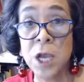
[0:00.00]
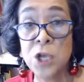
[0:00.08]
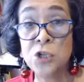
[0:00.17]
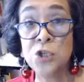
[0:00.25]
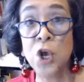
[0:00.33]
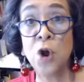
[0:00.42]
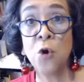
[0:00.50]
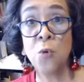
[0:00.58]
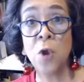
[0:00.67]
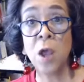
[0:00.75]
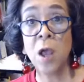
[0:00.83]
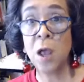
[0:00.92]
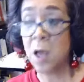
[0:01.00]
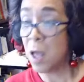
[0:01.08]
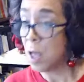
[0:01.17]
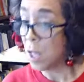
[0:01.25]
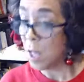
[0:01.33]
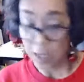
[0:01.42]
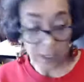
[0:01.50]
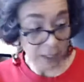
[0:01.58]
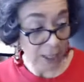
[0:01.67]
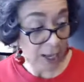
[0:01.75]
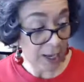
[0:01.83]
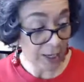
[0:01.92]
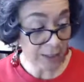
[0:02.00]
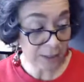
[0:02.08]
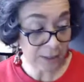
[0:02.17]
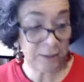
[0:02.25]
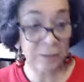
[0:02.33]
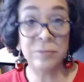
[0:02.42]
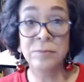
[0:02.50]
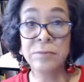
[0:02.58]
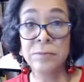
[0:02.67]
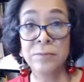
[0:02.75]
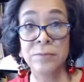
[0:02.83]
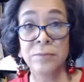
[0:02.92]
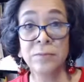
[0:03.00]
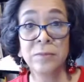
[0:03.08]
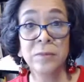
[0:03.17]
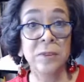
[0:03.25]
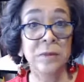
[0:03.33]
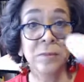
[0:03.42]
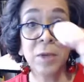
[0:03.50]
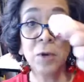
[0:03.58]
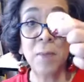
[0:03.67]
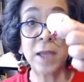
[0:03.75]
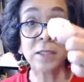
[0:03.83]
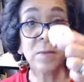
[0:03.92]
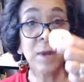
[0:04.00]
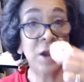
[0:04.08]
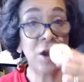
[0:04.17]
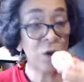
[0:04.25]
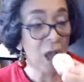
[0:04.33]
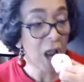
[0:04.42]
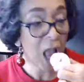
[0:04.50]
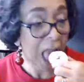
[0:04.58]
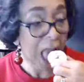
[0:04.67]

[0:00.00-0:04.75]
So, guys, let me go back to my donut.